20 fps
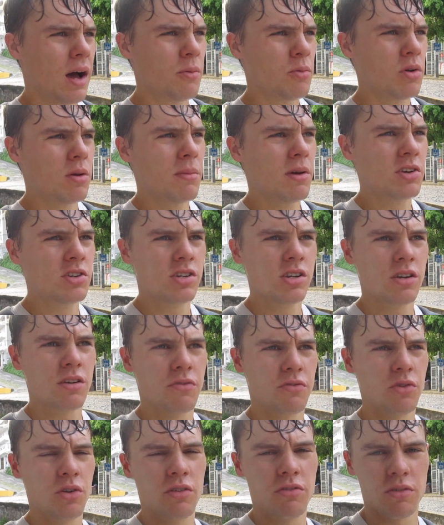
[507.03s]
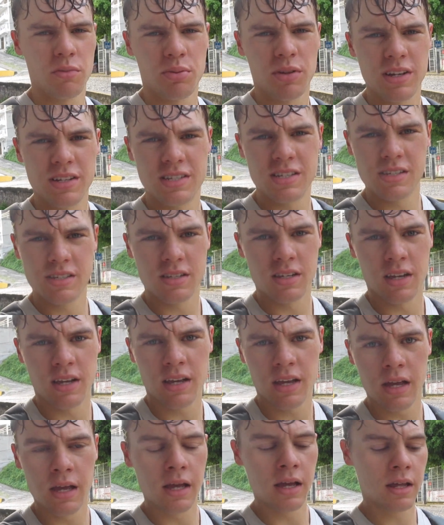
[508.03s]
We mentioned a few different places
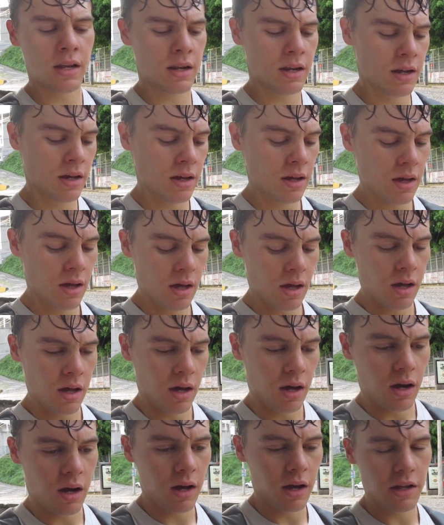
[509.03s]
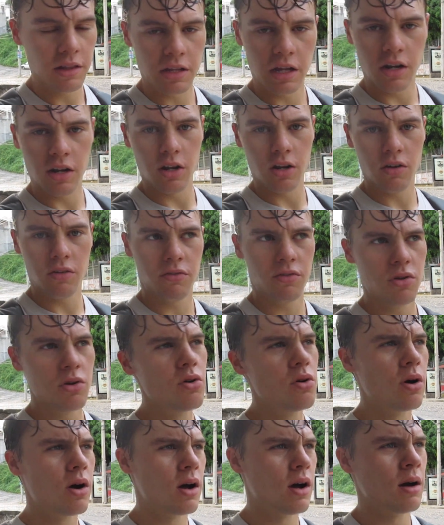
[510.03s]
in that
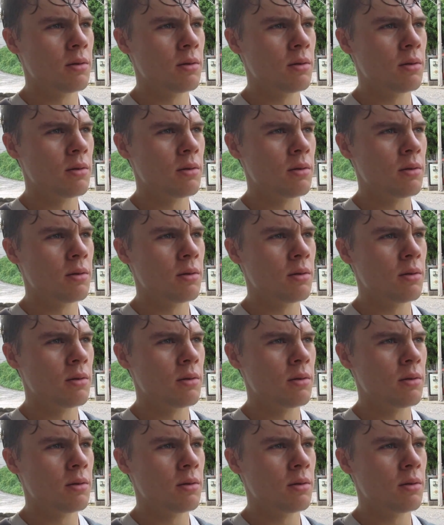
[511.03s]
interview.